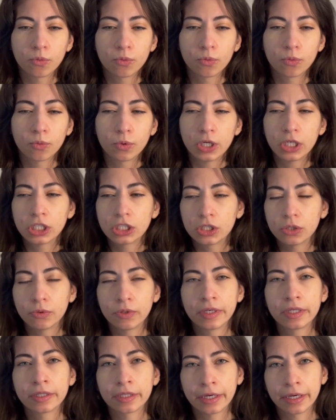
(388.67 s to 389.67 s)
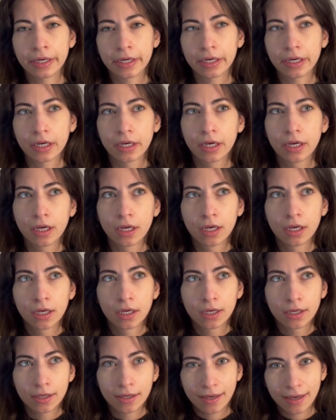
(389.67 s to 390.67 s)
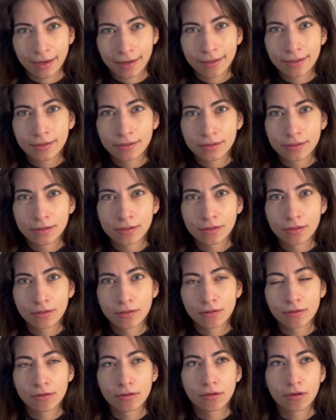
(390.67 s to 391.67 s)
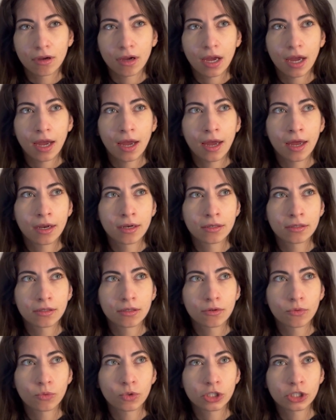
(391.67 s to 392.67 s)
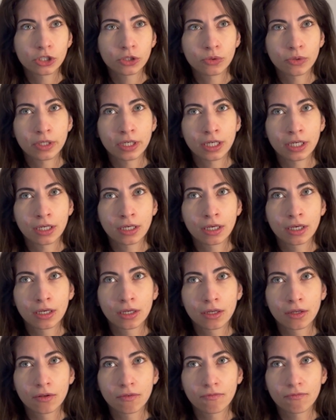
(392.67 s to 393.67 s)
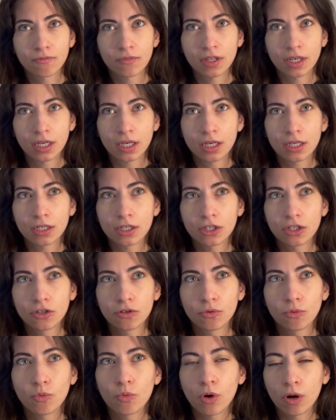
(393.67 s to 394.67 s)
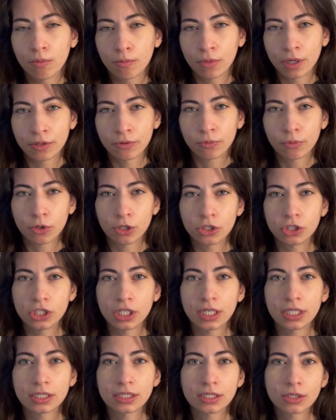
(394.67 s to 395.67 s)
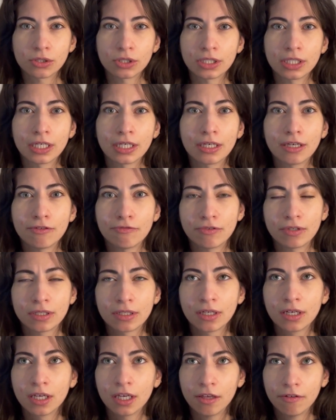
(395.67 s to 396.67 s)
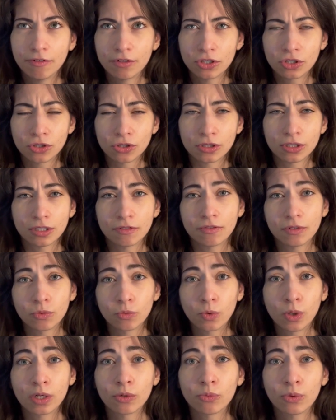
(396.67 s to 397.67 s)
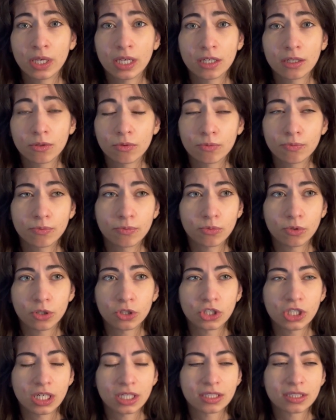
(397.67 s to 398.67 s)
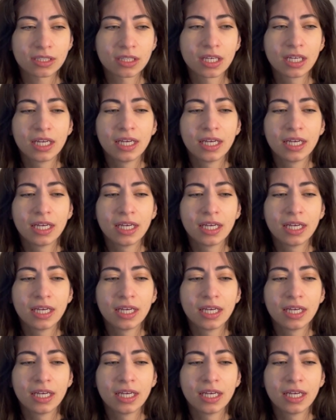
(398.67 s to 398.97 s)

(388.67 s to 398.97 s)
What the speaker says: we're doing like gigs and we're doing 1 month projects, or like even shorter, even 1 week projects